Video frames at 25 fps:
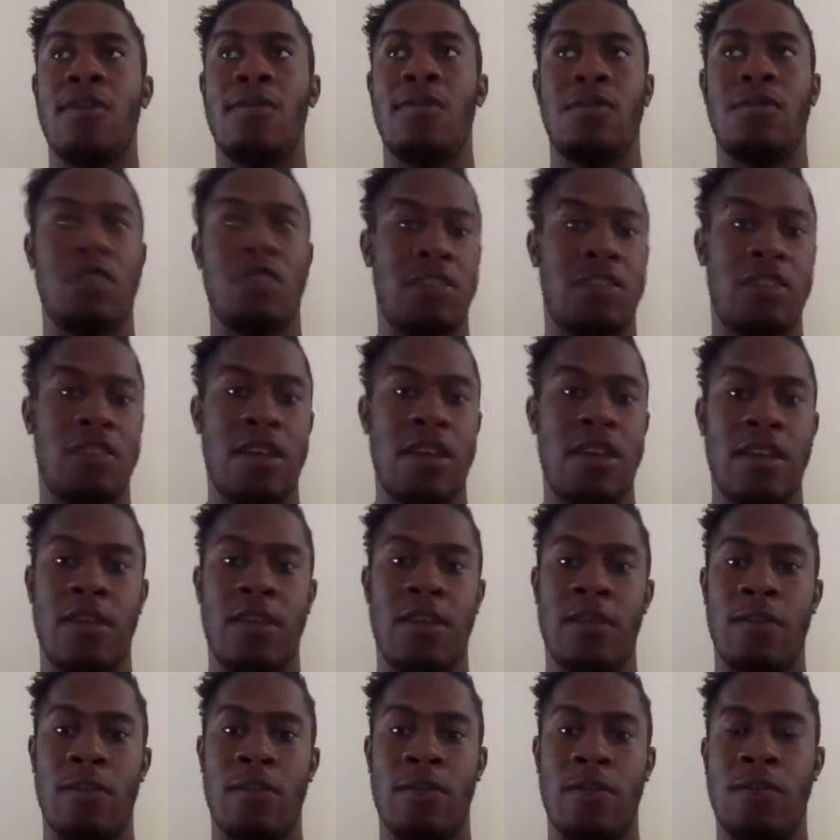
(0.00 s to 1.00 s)
for the
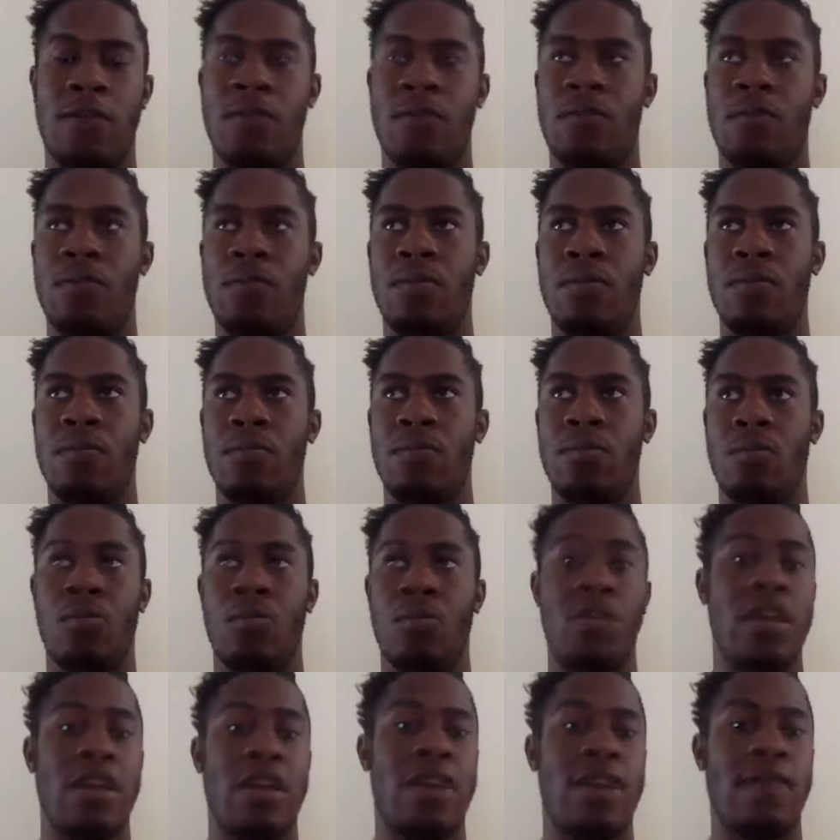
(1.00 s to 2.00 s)
sake of
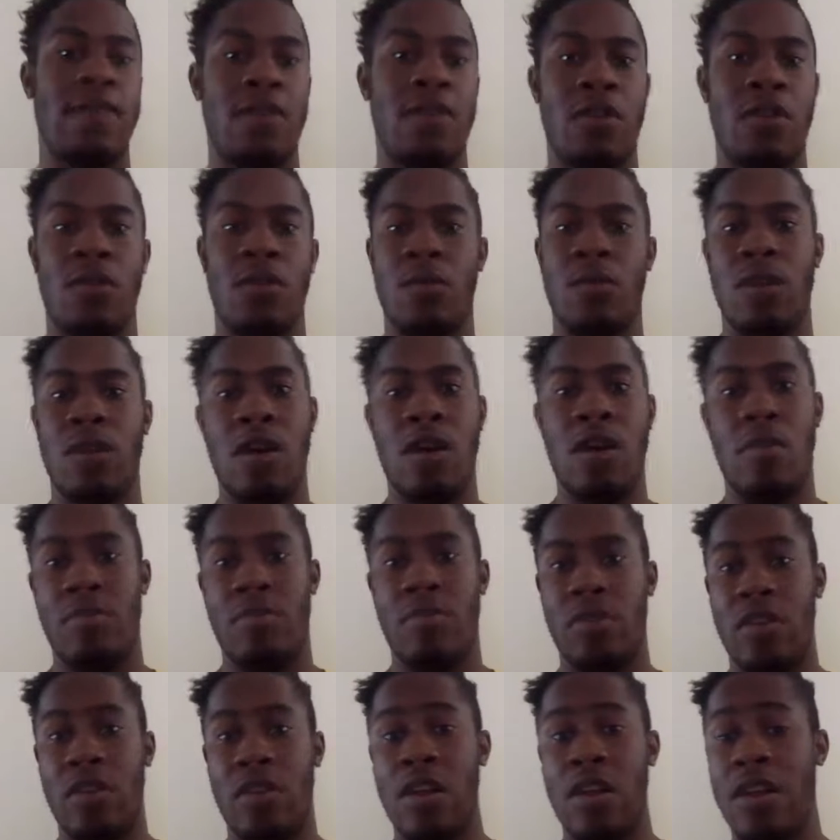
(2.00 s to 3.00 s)
we never know when
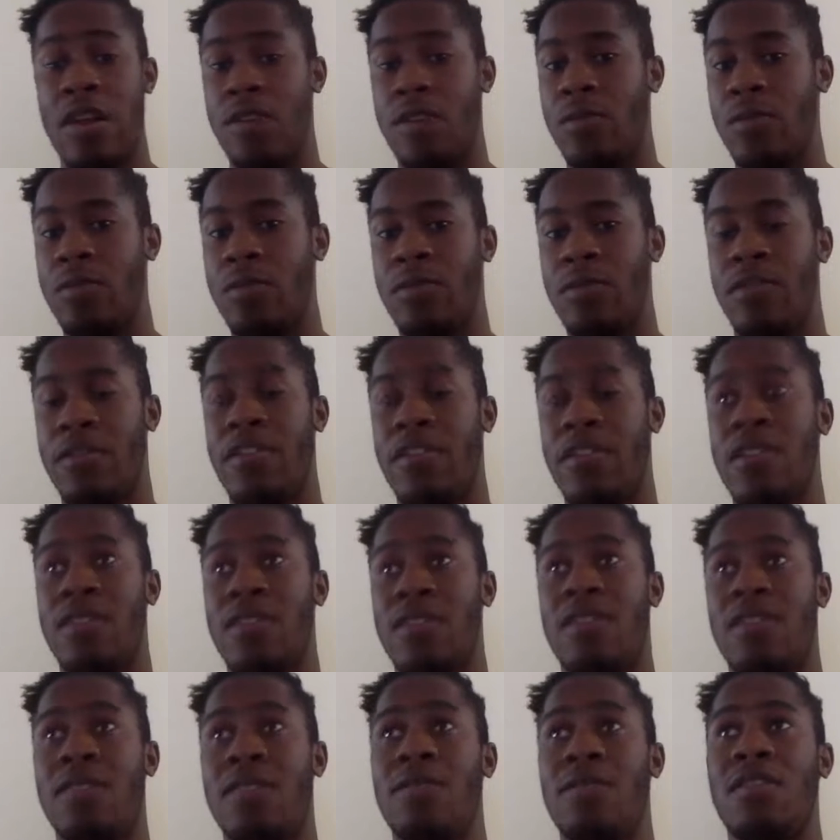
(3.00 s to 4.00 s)
opportunities will present
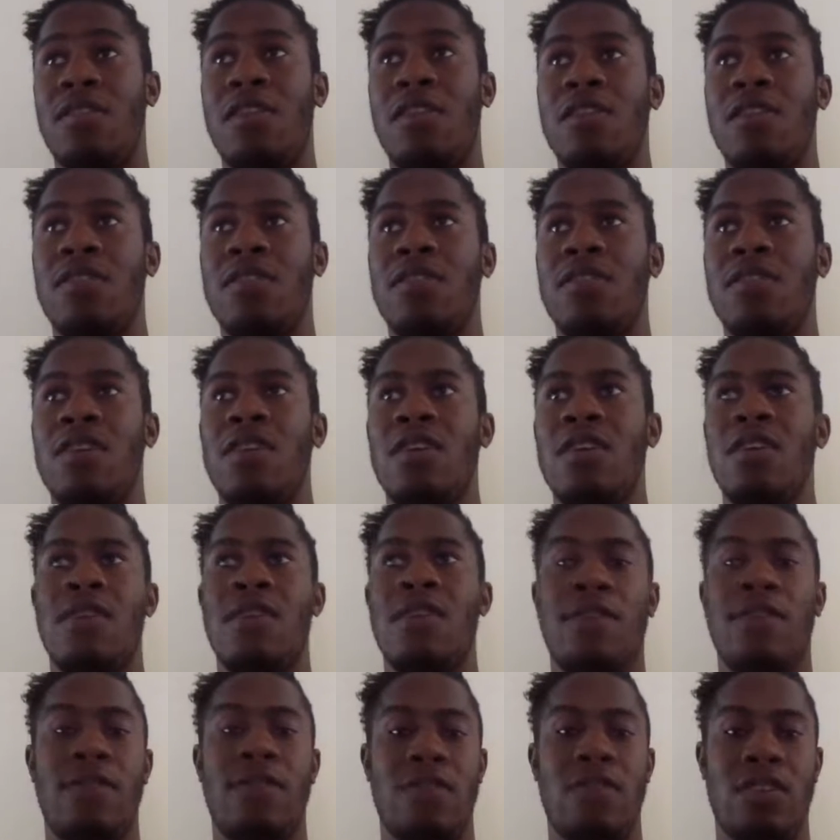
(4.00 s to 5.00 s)
themselves,
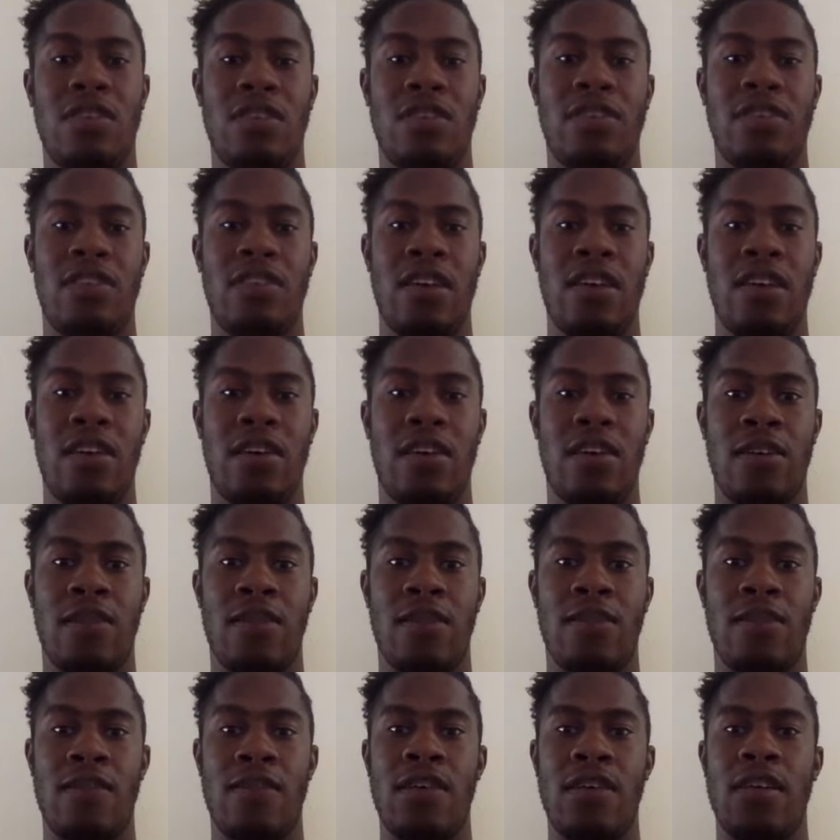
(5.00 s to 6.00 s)
for the sake
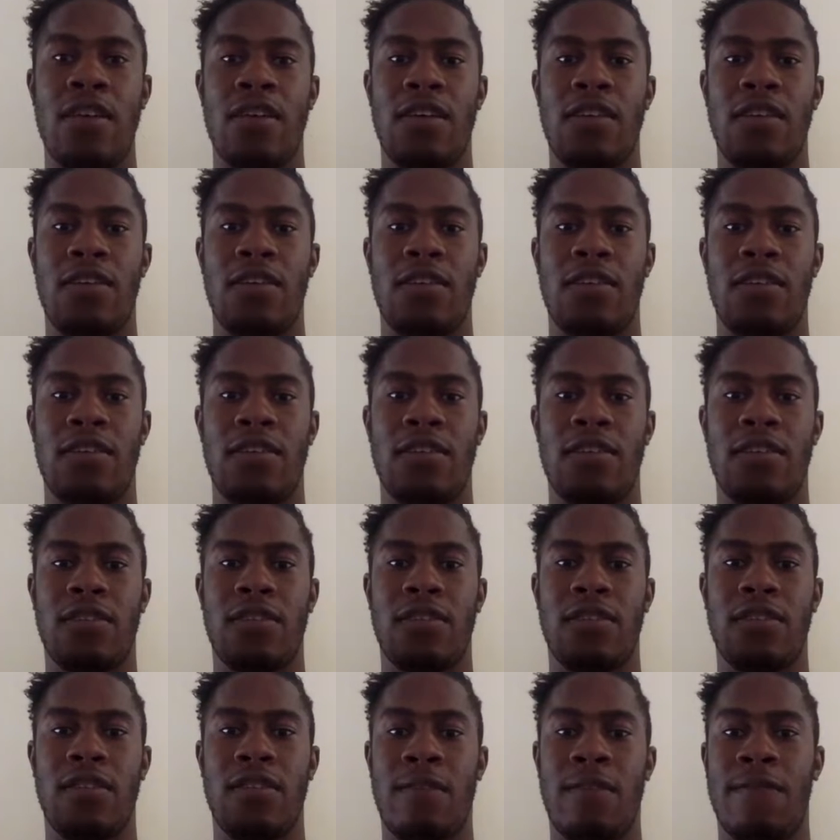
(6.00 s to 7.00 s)
of
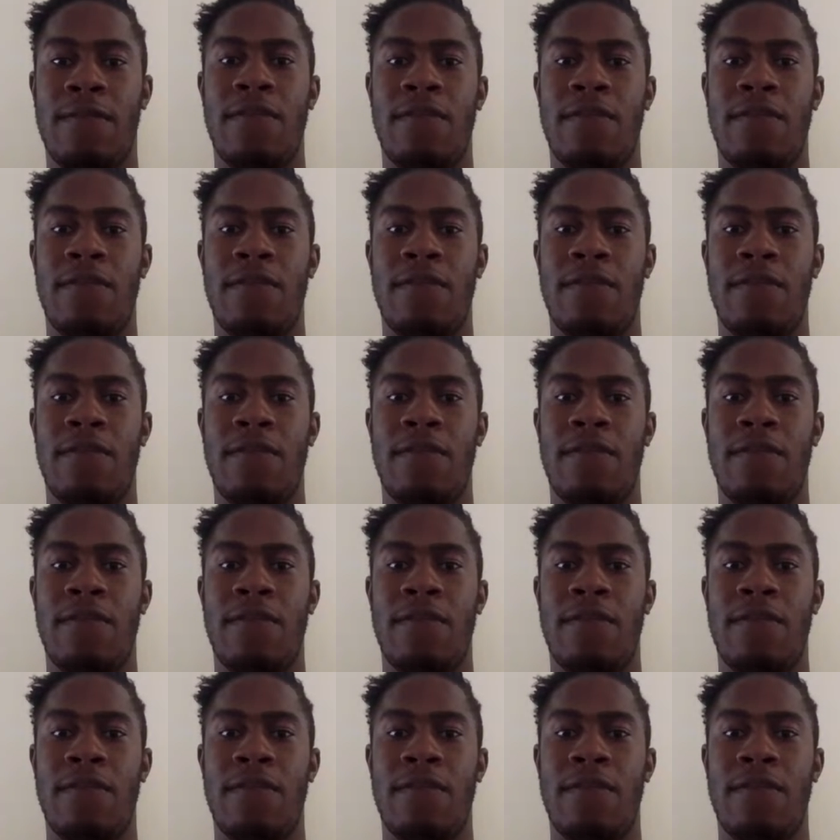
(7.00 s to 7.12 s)
the